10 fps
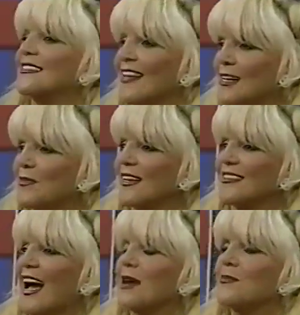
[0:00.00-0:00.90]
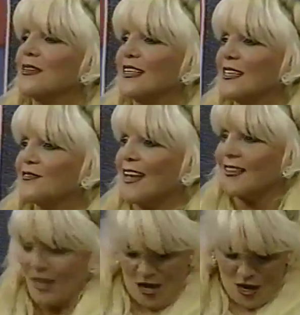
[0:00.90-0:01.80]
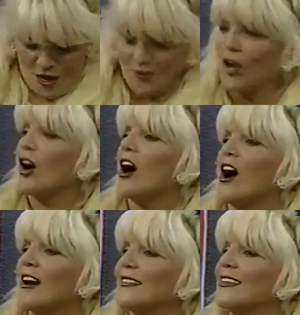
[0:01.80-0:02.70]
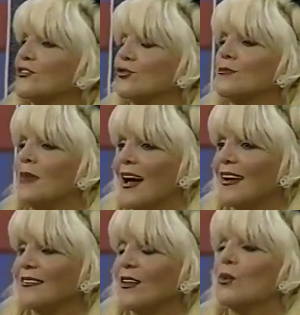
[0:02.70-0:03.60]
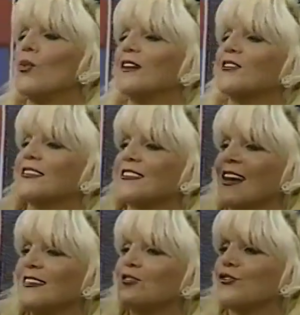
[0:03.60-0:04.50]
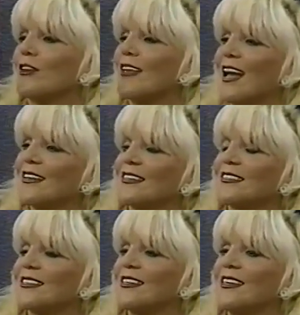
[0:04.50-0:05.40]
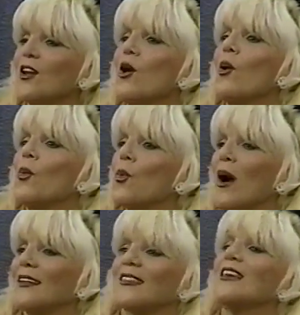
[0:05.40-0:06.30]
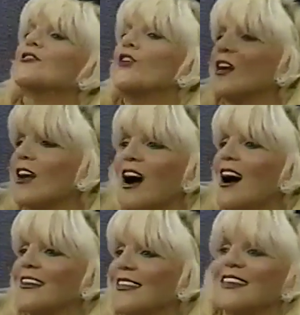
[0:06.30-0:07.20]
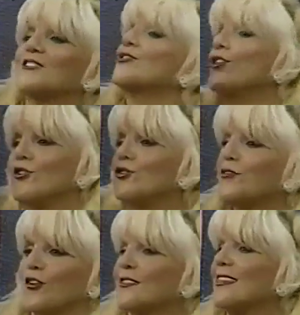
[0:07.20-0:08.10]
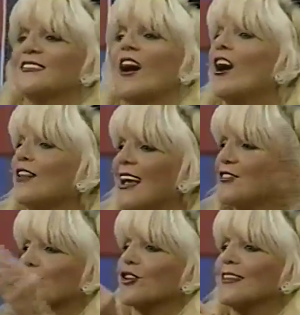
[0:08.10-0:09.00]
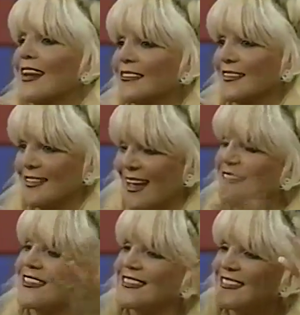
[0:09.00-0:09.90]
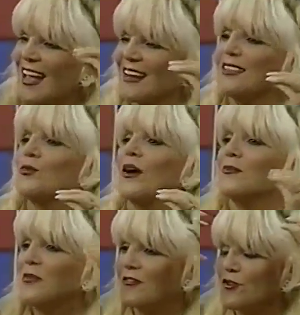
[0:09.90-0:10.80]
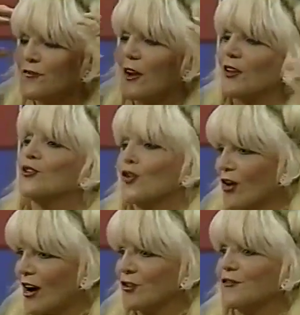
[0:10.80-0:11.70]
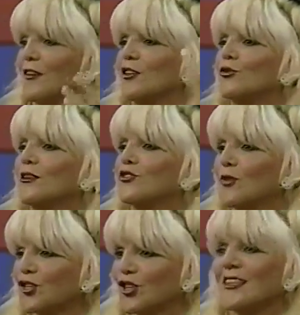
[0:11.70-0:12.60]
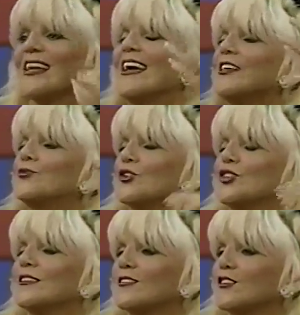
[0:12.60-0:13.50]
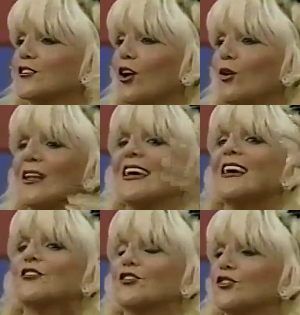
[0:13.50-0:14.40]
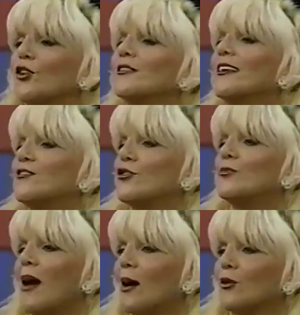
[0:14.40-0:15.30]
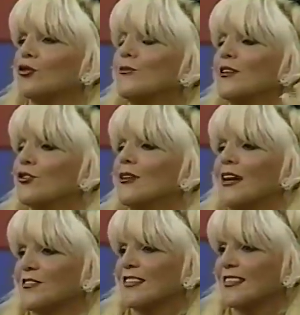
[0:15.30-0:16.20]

said, because I believe that the heart is to man what the sun is to the galaxy, what the God is to the universe, and it's all interconnected. And that's exactly why if you follow your heart, you follow your intuition. Intuition is the soul, and the soul gives you power to make your life a